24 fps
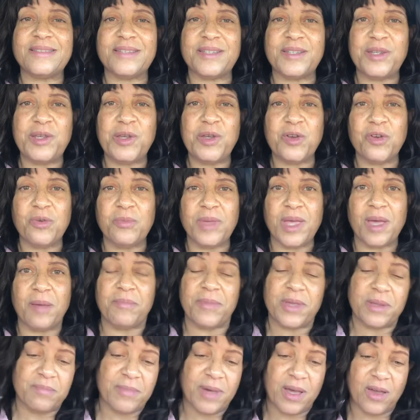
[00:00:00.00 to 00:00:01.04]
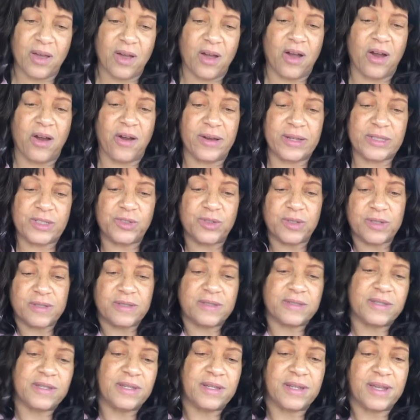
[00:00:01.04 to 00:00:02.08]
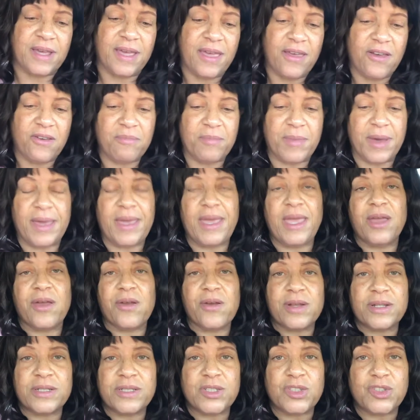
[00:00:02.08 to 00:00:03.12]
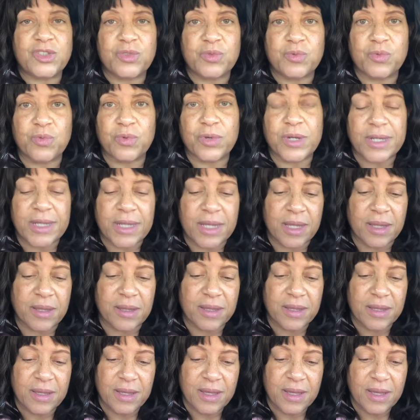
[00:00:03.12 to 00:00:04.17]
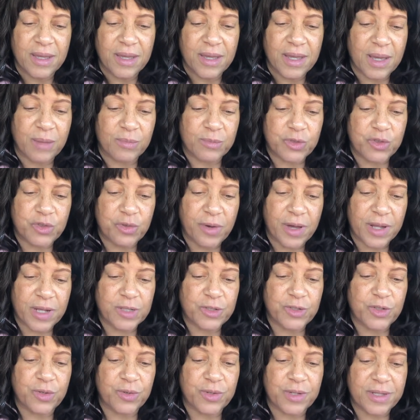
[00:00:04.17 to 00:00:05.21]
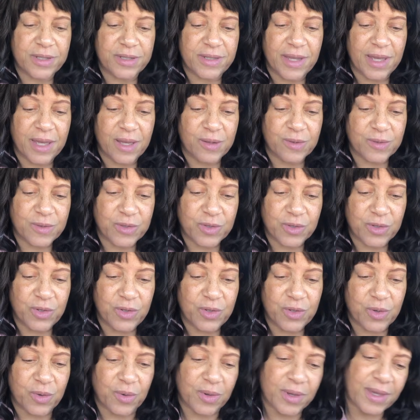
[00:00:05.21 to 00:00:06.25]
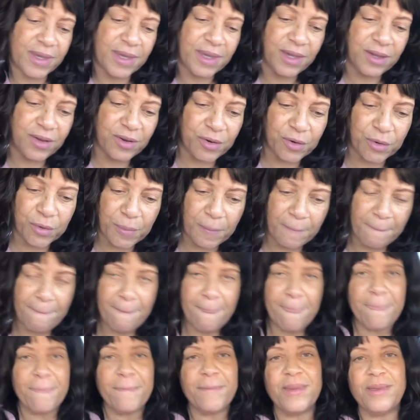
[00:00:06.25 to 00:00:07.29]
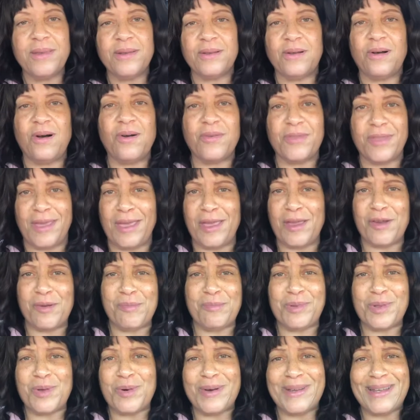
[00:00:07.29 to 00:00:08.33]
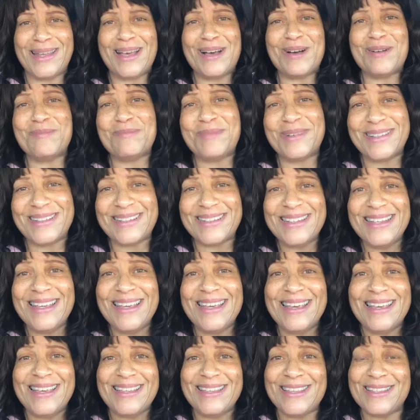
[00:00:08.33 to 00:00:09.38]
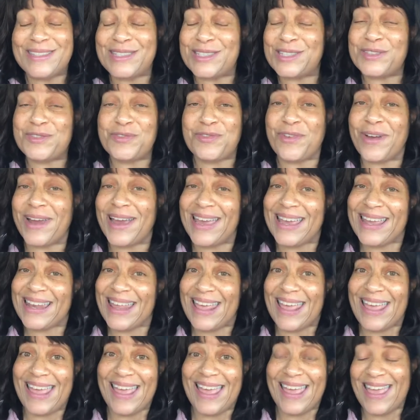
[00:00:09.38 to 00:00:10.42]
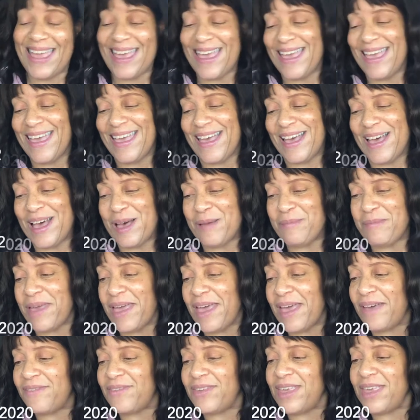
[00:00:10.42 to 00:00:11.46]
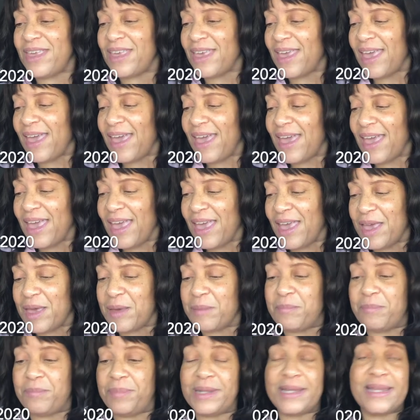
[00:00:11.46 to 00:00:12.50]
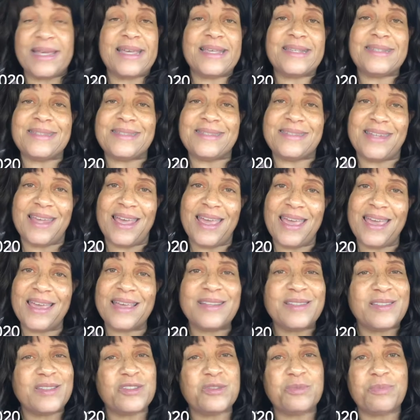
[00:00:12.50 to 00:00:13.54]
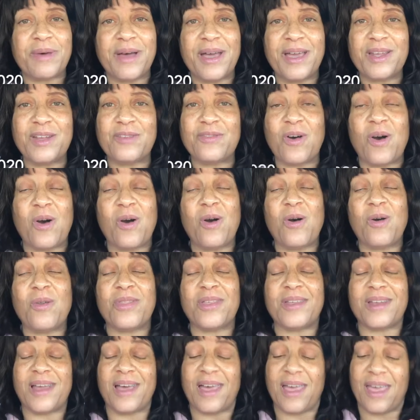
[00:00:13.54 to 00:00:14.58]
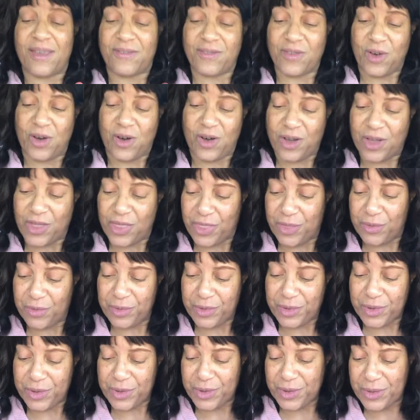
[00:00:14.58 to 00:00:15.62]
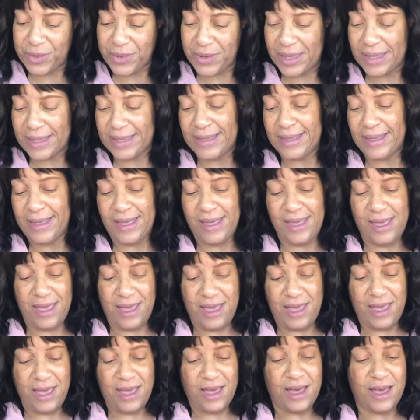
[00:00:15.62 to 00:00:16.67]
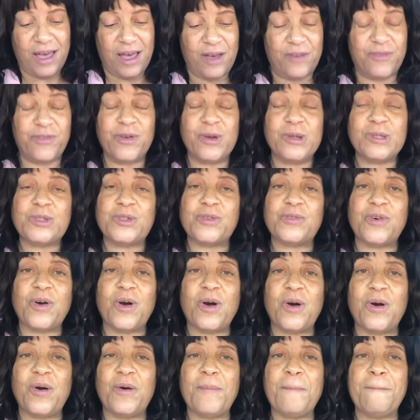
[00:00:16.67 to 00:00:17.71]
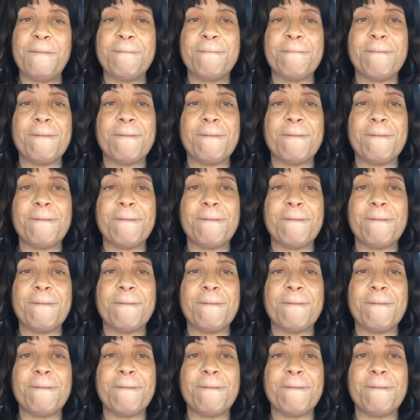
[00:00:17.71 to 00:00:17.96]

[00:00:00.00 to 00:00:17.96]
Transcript: can hear me, I'm in my car, as you can see, and I have my air conditioner running. I'm try to turn it down so you don't hear, you know, all the air blowing out. But this is Friday, and I'm having a blessed day in spite of all that I have gone through. Uh, first of all, um,